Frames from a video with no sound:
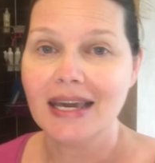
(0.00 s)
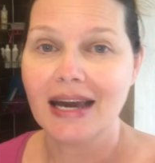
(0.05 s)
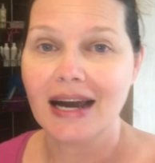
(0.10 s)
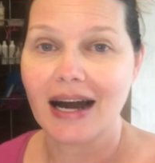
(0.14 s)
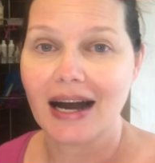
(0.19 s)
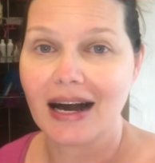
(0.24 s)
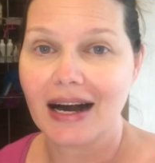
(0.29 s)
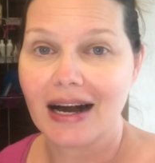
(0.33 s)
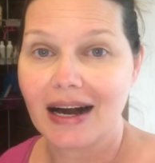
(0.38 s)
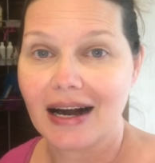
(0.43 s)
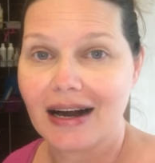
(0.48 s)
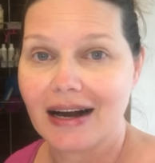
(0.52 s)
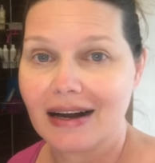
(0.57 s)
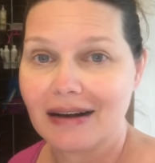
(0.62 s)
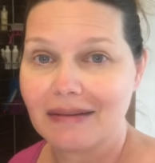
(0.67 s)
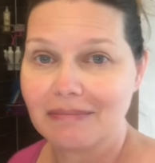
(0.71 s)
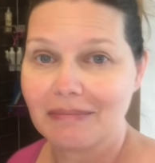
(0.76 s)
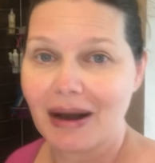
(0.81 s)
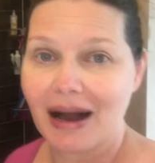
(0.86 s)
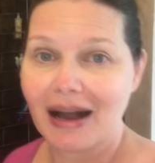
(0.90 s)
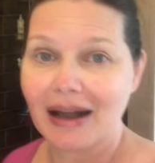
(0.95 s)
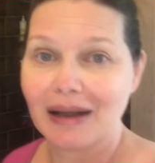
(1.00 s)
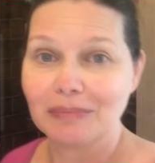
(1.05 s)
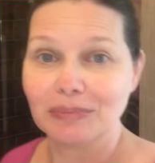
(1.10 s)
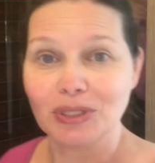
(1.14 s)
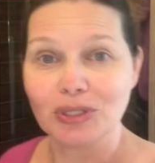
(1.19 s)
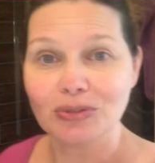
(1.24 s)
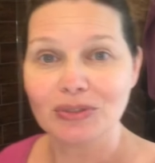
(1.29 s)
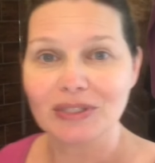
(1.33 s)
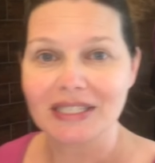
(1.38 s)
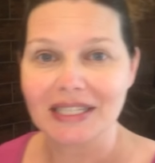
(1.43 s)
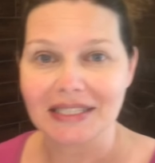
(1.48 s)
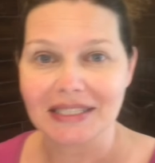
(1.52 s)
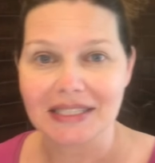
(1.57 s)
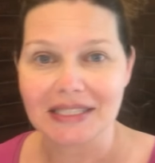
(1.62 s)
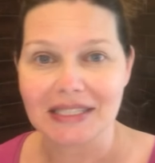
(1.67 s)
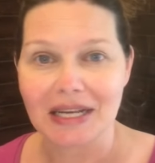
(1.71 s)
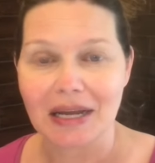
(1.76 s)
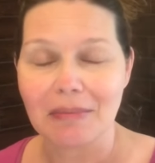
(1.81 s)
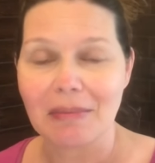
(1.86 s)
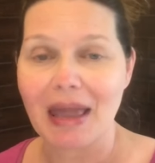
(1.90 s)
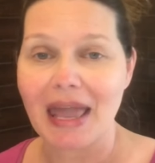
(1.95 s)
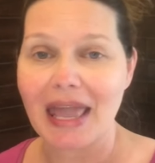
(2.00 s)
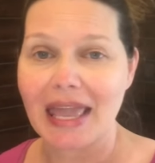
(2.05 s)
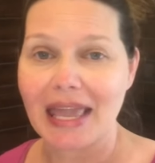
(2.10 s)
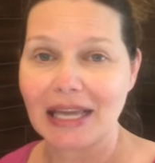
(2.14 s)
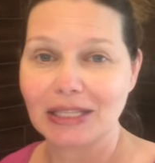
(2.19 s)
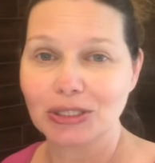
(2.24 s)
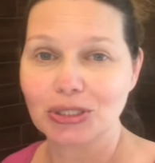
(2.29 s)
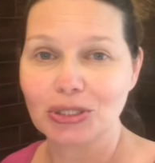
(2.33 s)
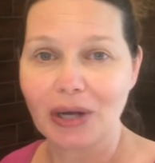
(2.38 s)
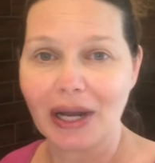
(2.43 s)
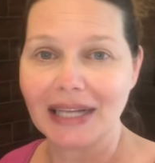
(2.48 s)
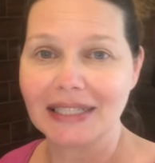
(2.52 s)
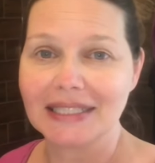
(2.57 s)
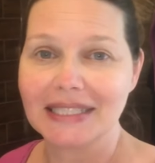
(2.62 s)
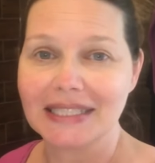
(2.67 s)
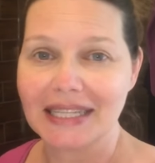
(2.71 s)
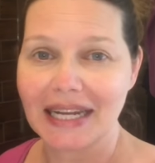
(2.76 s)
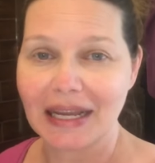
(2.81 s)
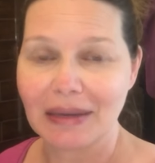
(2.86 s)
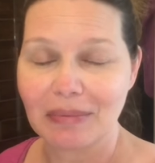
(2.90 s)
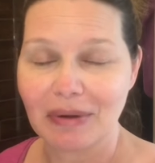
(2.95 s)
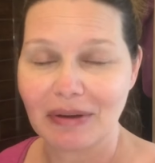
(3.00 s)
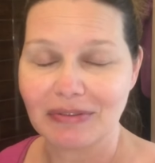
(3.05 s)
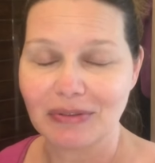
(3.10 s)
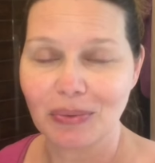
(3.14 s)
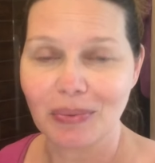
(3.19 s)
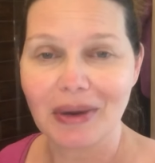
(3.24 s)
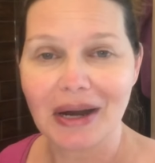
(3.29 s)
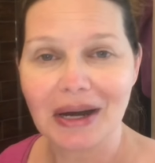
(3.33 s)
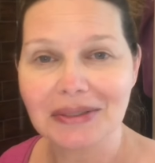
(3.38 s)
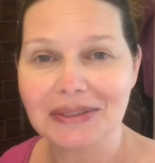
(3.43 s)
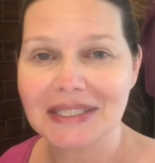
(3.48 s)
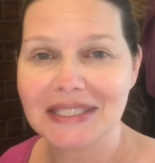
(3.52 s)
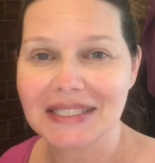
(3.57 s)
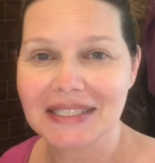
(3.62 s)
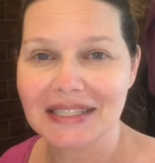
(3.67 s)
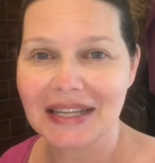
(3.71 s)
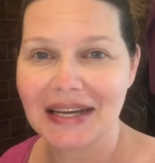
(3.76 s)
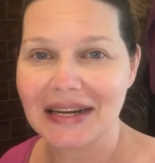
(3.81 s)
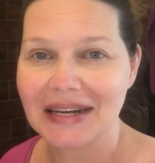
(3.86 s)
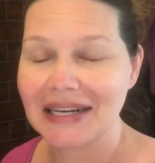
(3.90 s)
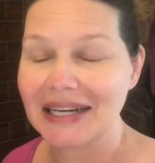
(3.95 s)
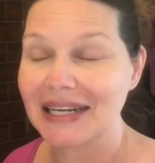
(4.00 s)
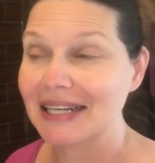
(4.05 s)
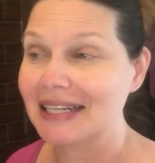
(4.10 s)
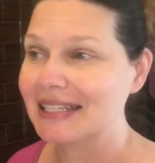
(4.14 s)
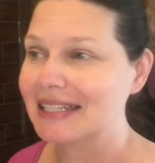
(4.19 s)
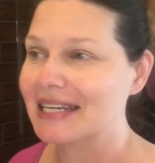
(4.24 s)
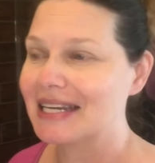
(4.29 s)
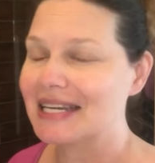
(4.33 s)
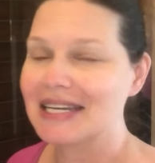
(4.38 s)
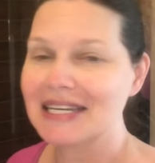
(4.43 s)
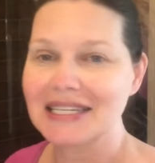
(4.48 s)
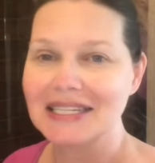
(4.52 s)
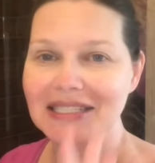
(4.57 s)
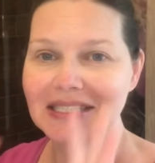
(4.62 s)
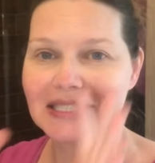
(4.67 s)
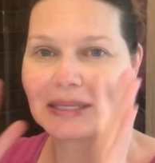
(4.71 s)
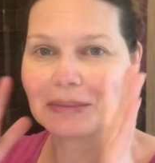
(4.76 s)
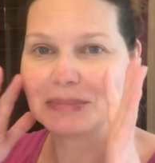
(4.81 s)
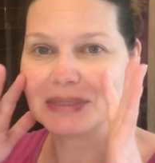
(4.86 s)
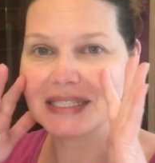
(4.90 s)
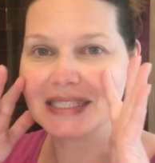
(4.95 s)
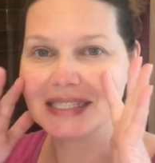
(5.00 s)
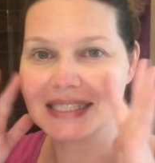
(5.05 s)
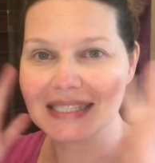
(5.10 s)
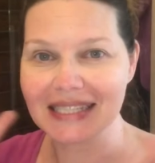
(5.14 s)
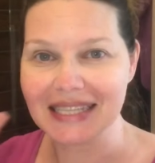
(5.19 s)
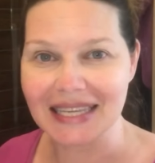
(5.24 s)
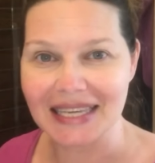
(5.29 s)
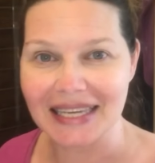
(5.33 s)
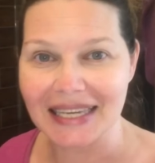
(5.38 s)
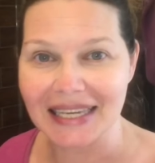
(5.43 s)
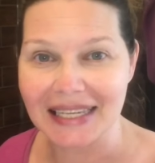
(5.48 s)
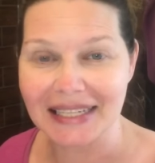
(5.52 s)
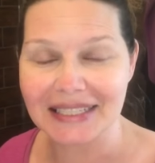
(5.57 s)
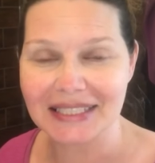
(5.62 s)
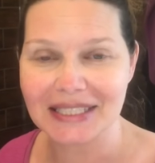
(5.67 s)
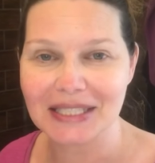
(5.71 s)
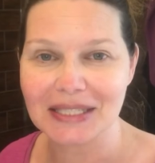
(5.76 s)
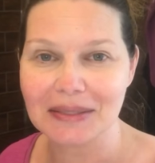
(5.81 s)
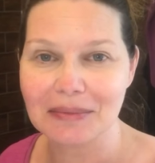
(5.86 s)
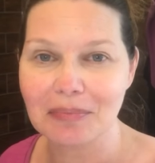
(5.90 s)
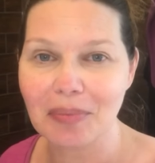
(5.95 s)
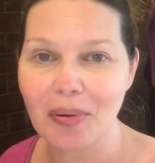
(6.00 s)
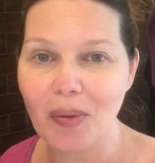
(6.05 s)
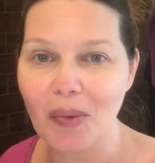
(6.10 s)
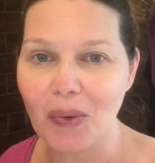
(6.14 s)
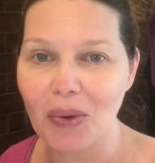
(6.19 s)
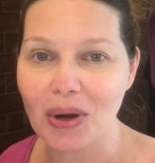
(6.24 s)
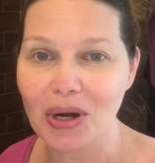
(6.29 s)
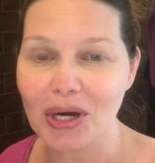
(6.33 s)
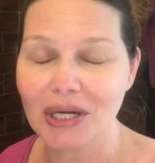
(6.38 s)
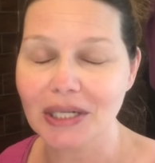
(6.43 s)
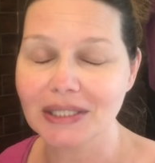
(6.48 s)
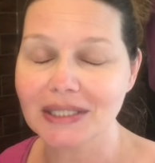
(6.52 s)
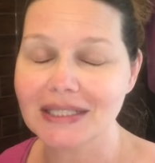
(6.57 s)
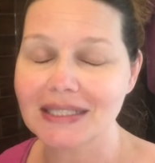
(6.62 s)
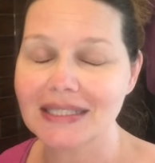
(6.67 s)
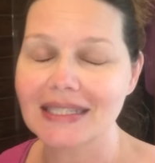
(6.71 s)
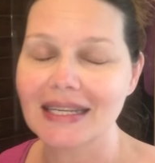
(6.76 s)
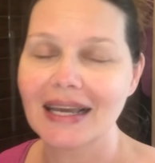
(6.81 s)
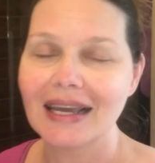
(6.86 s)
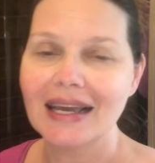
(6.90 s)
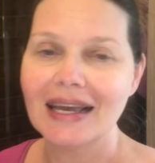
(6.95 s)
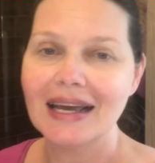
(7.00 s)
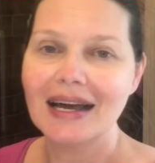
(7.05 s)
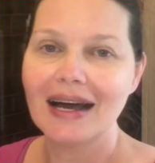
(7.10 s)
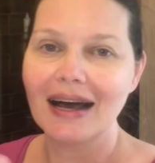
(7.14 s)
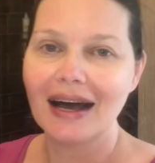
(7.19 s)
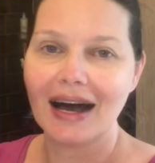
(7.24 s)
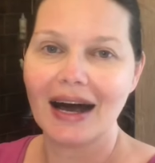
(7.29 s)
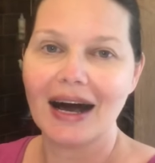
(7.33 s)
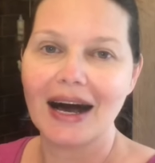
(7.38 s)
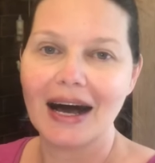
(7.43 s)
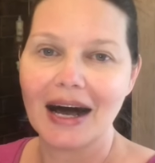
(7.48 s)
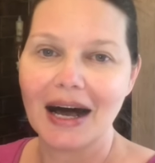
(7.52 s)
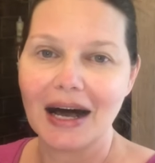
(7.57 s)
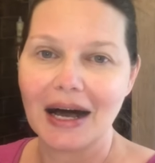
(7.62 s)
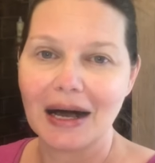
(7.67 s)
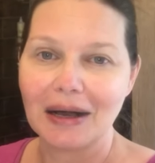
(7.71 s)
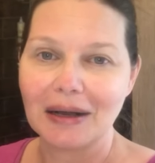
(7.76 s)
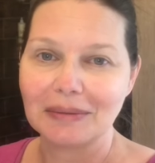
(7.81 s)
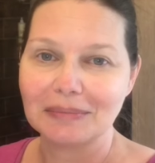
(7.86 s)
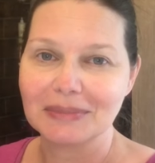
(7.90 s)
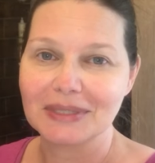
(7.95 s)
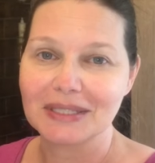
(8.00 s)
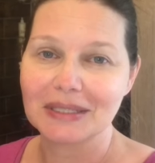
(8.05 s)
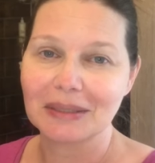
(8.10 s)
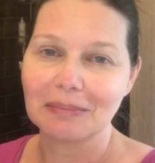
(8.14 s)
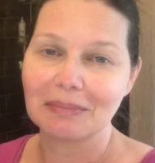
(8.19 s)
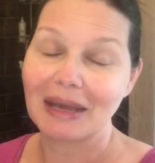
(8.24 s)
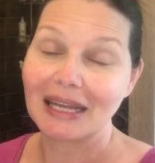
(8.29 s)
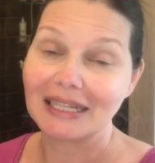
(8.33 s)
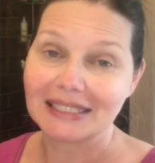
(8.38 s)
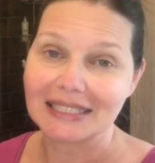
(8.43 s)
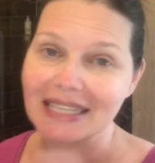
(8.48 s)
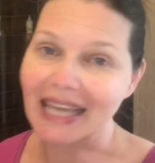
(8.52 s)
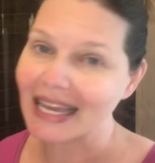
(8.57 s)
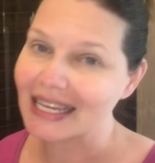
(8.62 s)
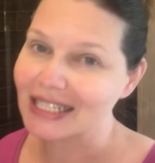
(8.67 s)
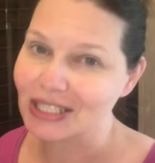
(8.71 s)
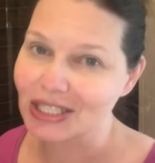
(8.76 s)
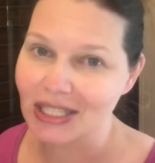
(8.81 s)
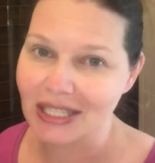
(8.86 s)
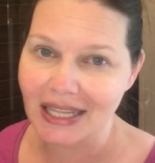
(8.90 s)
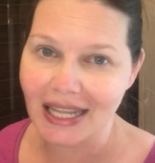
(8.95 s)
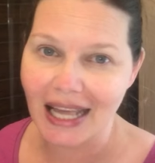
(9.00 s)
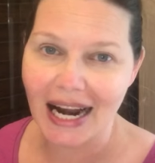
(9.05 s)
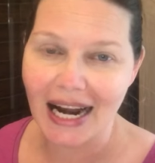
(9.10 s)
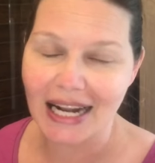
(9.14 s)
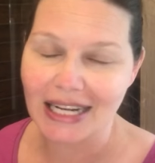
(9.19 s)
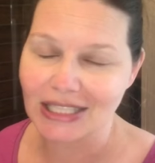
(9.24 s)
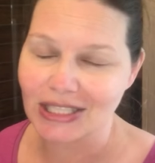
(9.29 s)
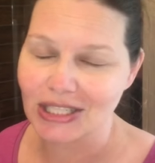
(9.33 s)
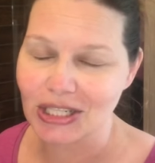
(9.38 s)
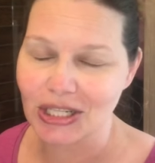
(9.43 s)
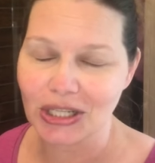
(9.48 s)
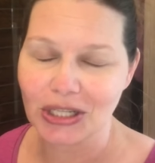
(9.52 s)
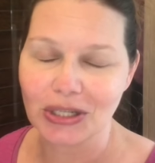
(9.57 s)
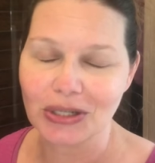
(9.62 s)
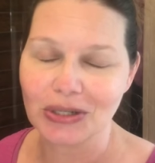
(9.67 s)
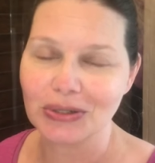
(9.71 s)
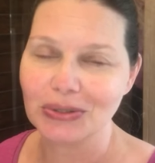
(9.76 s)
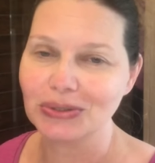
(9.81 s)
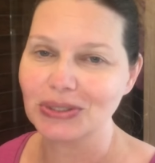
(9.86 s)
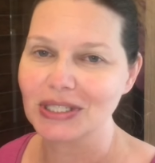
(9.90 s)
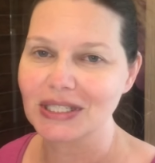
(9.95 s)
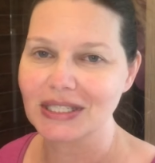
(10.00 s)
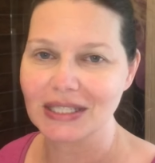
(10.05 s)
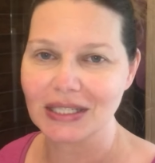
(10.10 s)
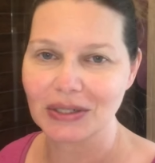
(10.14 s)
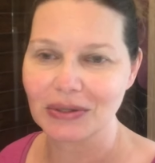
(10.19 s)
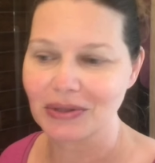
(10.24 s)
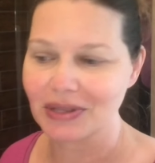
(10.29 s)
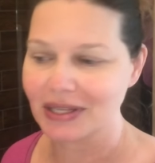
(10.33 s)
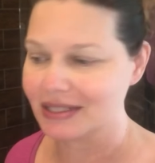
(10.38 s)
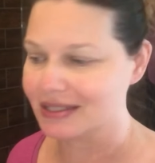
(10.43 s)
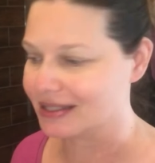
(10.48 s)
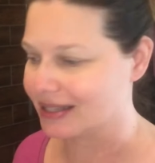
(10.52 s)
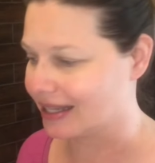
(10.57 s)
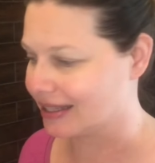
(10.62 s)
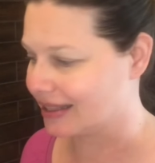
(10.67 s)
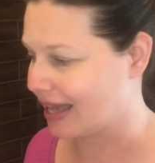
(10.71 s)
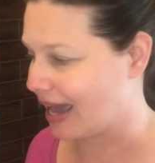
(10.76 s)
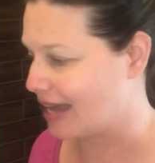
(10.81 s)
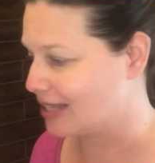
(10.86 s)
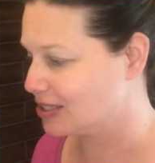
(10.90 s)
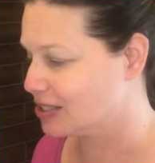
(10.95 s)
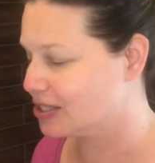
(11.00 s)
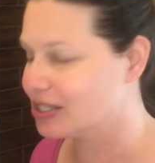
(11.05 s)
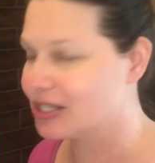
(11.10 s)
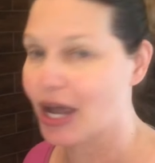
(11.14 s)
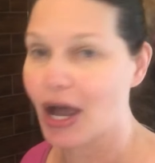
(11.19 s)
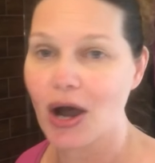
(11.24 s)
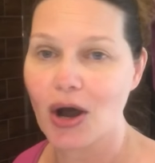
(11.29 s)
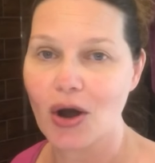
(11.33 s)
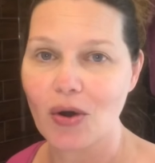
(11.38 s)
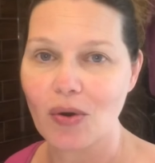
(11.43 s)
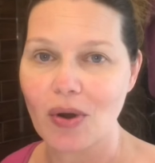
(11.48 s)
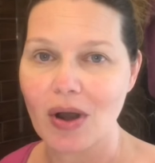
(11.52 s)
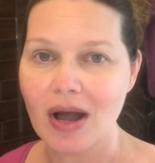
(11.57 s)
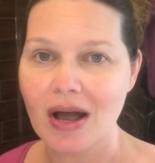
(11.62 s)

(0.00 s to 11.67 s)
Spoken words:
my immune system and trying to stay above the wellness line, some skin support, some meditation that I do, just little things like that. So